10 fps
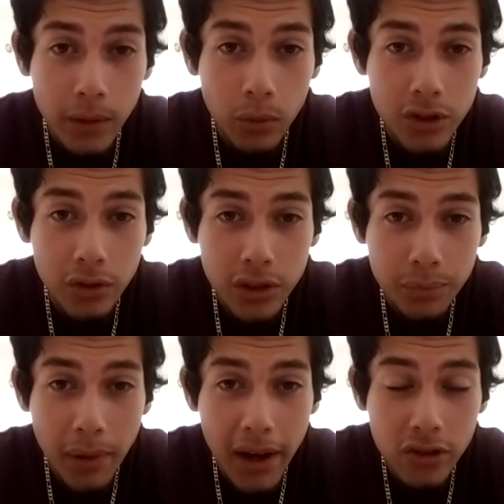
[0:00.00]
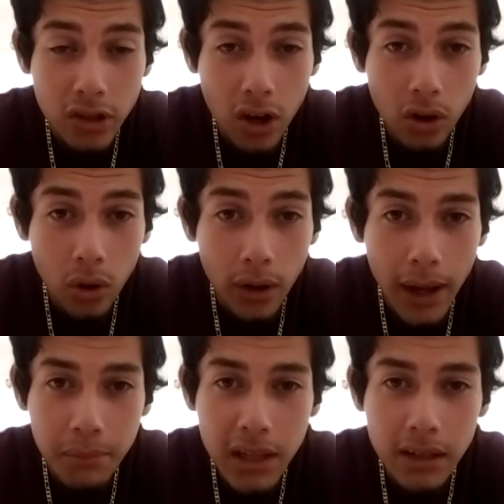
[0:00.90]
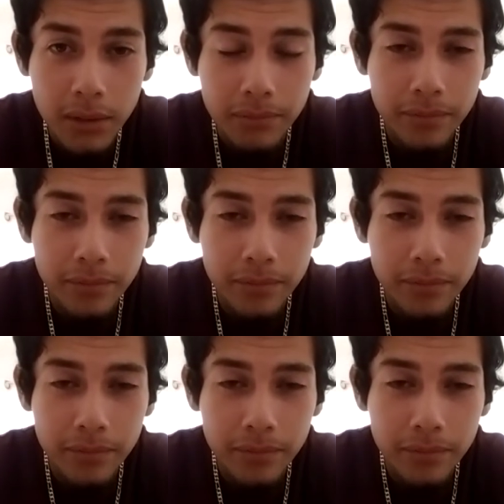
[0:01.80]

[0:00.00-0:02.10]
which was Spider's uncle, I meet him.